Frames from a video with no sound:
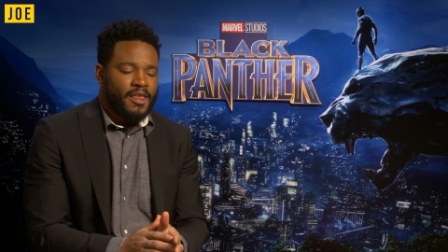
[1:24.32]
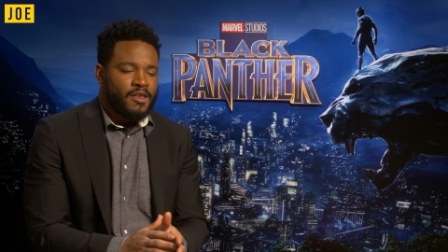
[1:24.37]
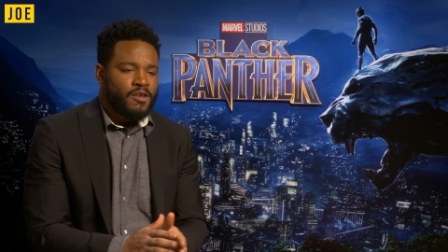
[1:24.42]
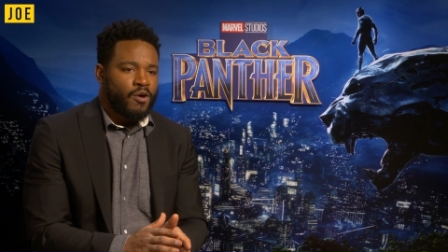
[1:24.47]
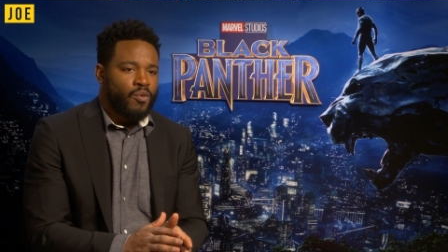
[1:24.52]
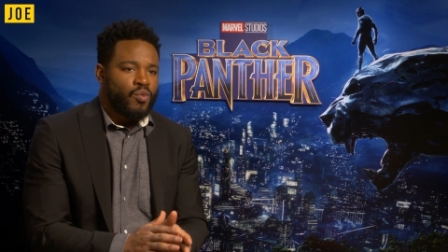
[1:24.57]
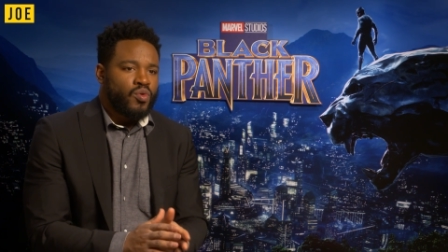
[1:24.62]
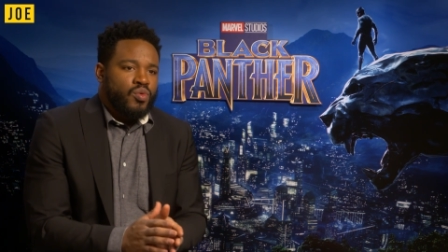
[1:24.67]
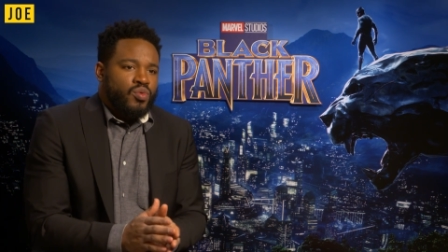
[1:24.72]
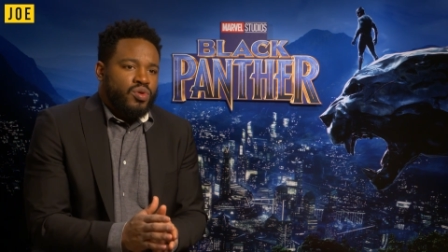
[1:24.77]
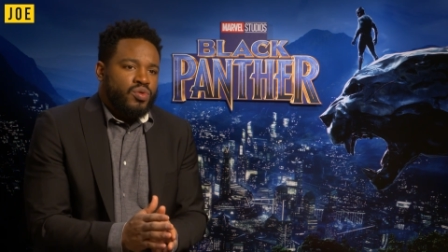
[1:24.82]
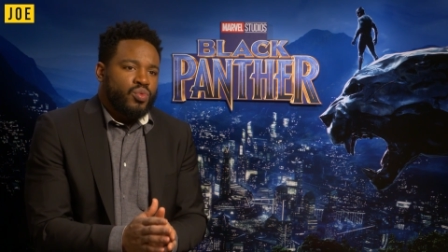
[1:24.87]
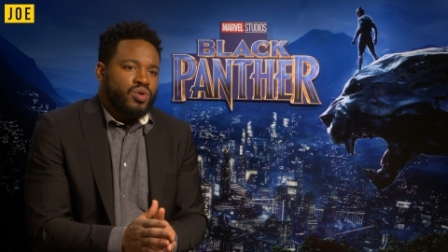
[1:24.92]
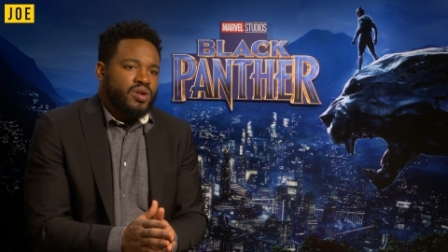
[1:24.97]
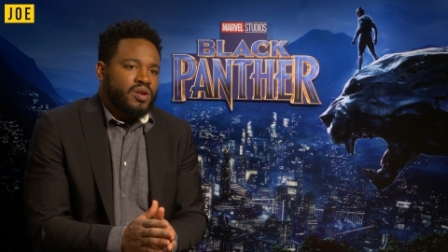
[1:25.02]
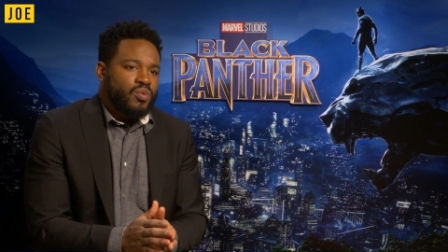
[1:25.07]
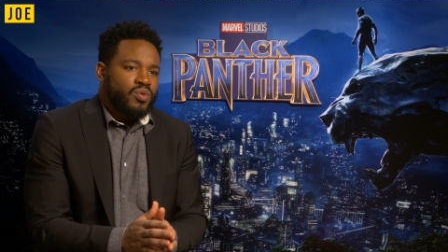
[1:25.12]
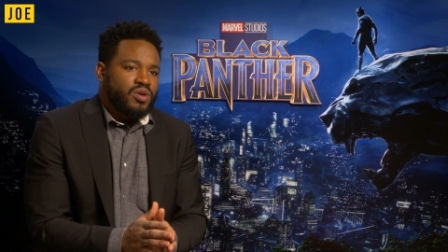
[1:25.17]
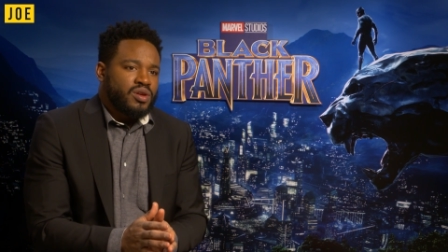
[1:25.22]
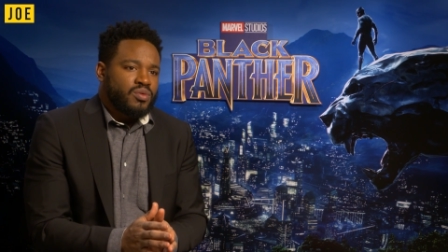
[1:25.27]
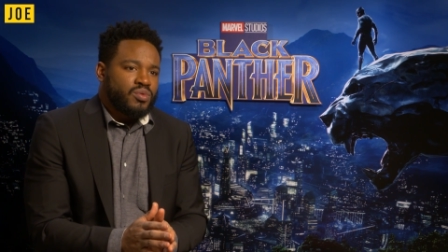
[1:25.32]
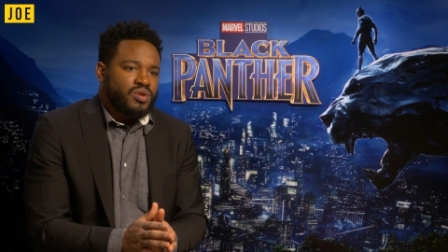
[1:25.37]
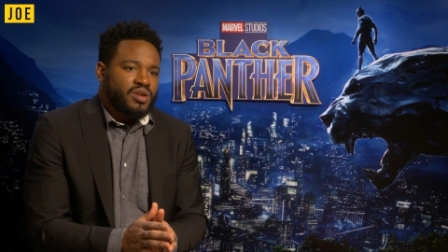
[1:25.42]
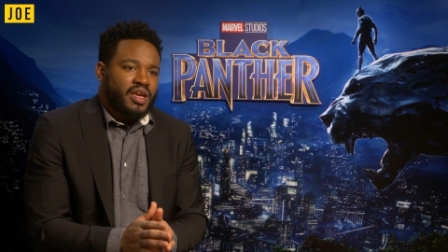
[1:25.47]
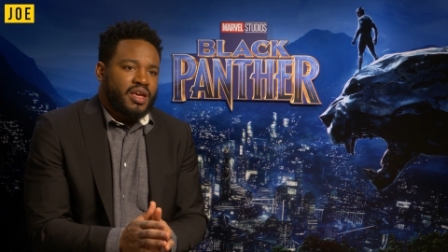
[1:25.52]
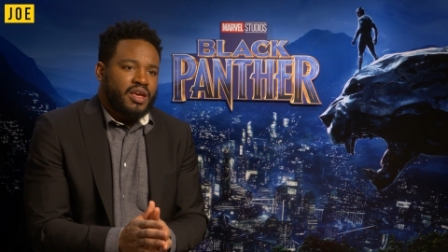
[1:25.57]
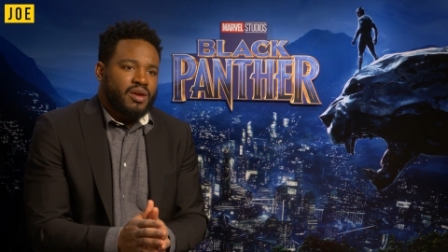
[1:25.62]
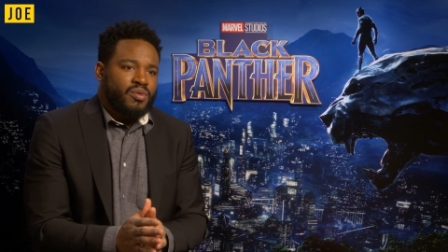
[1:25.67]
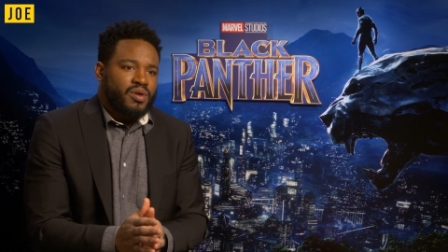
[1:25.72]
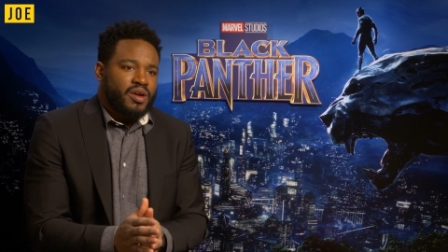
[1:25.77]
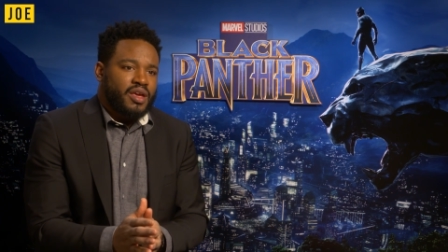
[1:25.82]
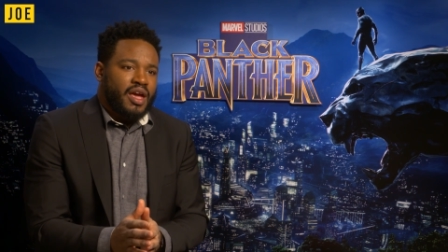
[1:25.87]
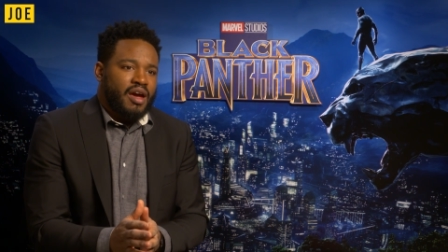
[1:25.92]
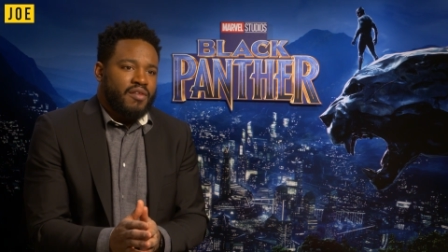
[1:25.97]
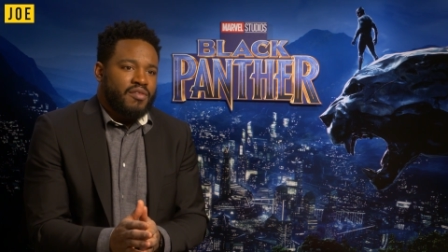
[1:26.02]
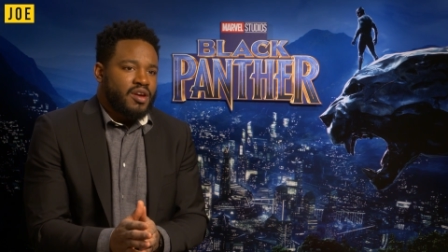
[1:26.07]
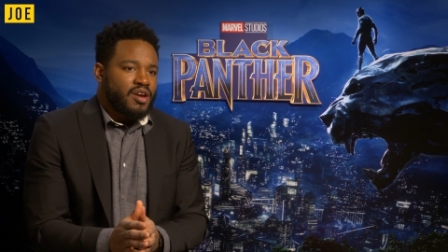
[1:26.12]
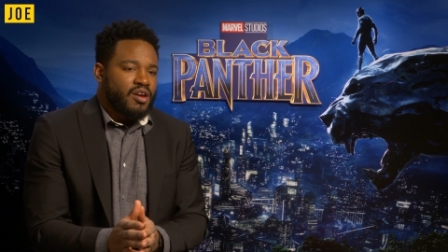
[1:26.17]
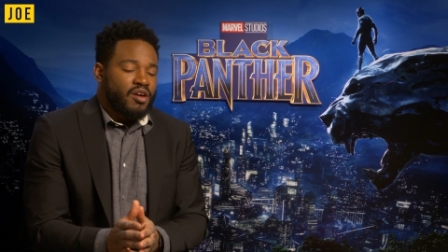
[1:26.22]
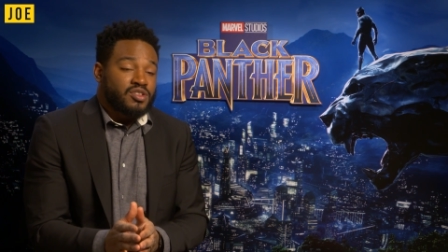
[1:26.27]
you know, when when when when when
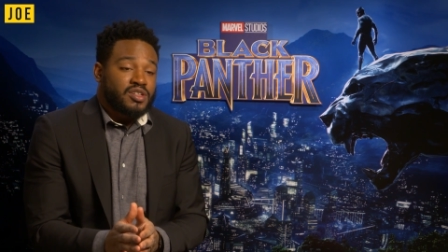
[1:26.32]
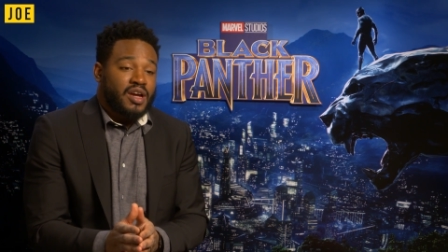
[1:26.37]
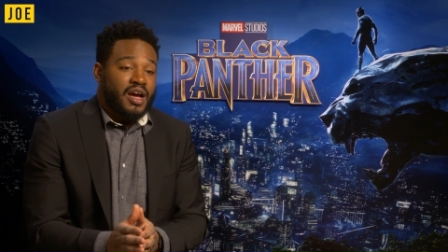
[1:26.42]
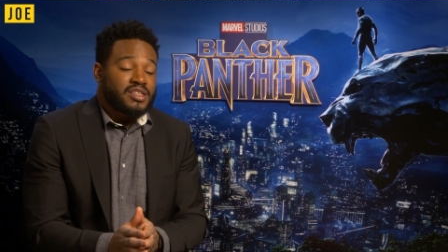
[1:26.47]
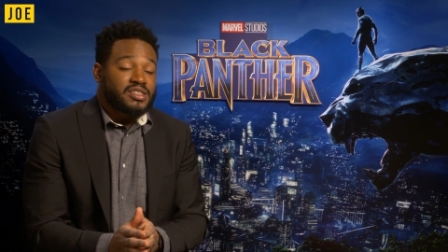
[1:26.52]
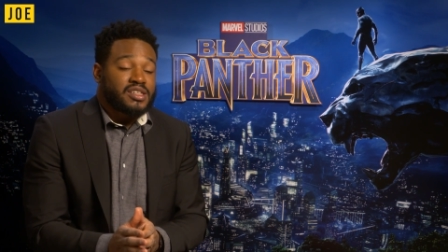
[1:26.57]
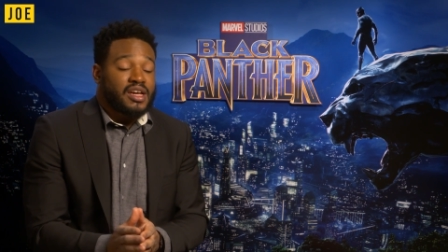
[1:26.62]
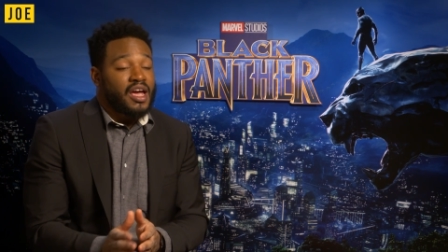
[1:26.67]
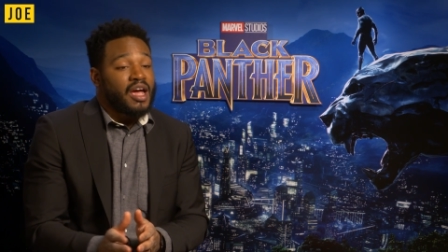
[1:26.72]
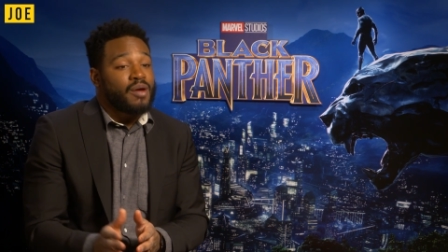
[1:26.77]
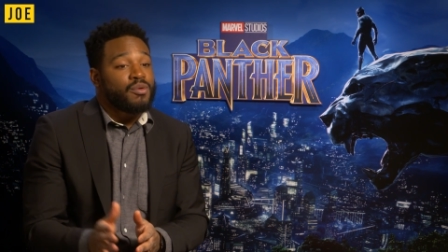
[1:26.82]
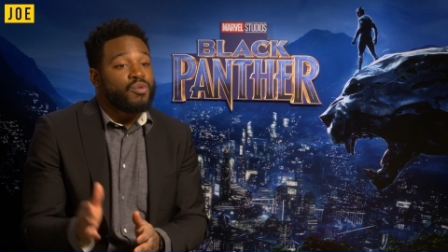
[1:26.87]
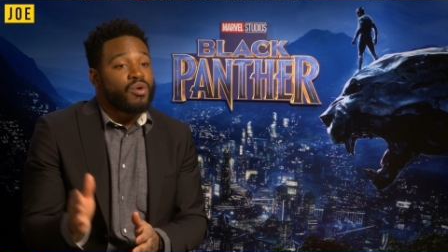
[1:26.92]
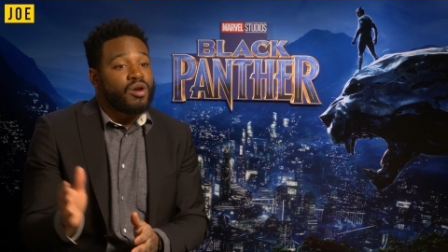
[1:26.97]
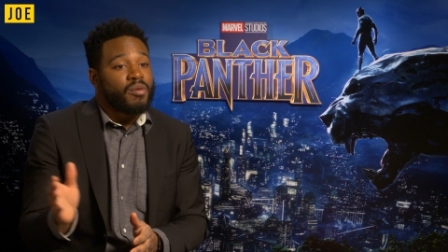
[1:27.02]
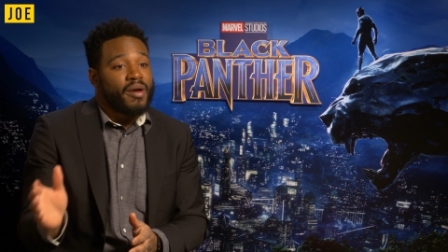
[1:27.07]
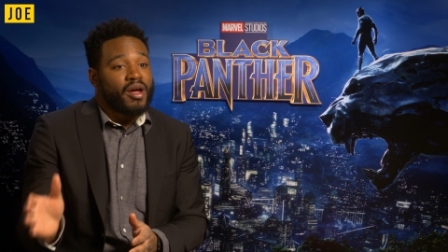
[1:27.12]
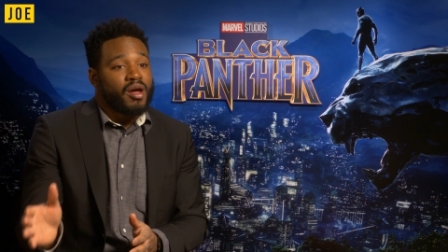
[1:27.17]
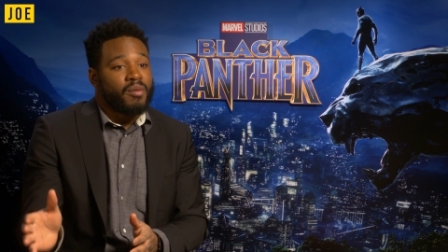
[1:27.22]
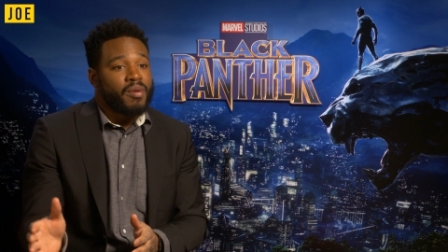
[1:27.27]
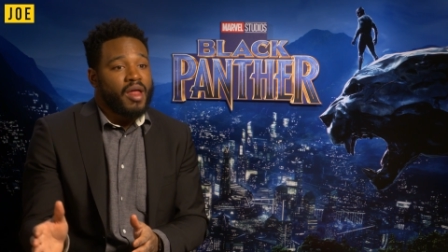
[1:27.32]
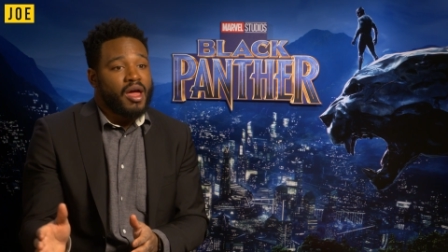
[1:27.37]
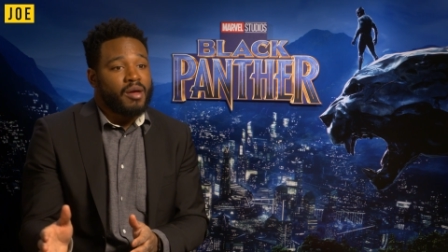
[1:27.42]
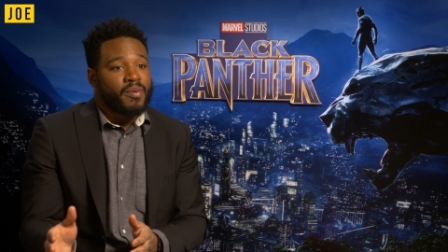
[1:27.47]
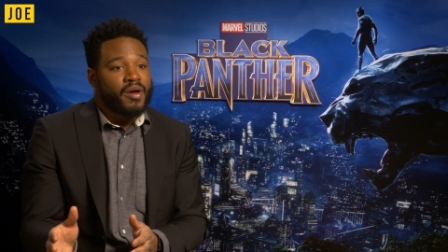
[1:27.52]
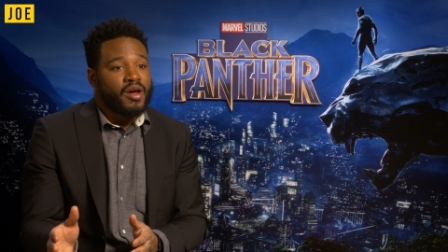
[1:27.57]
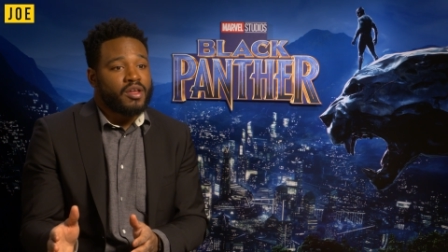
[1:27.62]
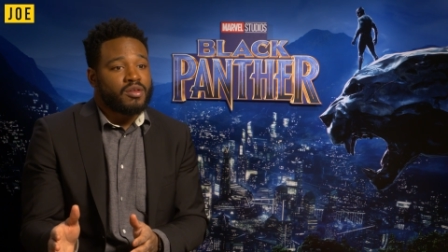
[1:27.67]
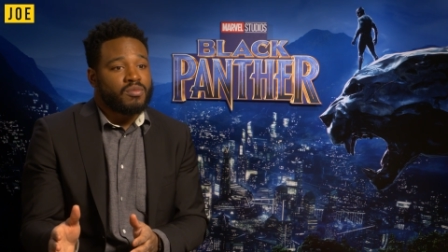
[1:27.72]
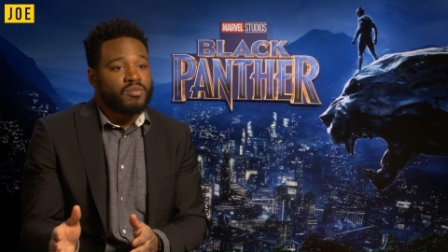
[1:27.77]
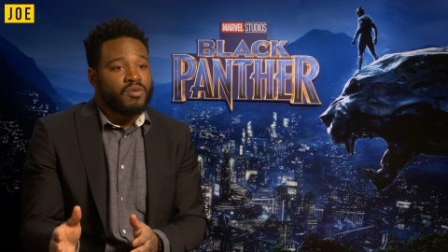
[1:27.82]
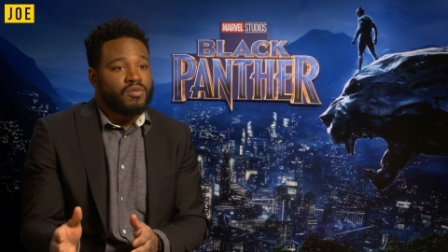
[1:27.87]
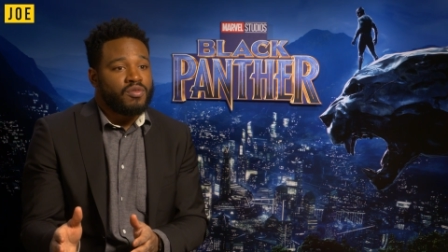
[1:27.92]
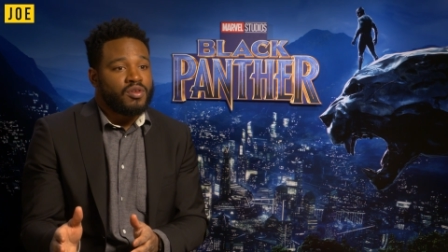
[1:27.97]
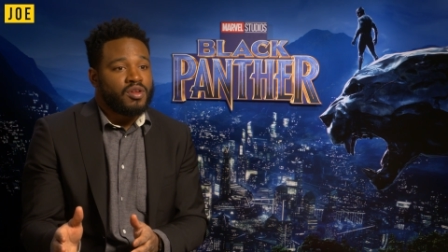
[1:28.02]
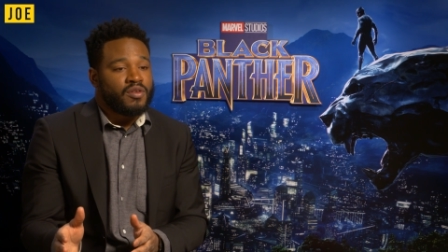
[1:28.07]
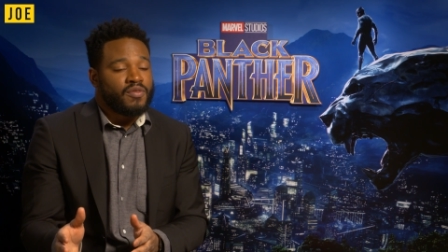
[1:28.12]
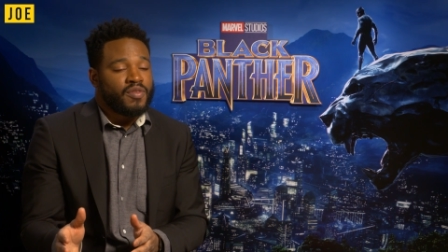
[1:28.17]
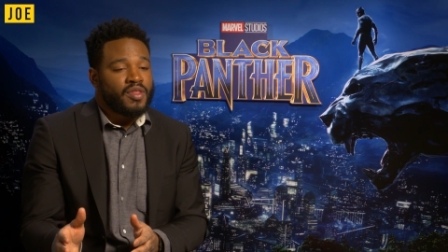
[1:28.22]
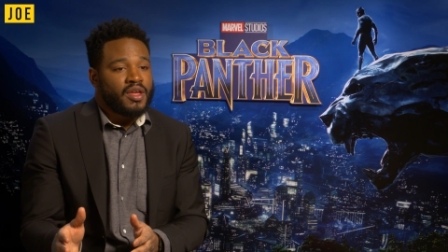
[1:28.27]
Kevin and those guys say, "Hey, we want to make a Black Panther
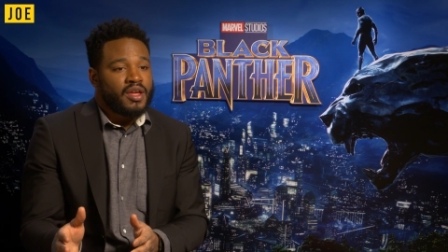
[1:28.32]
movie,"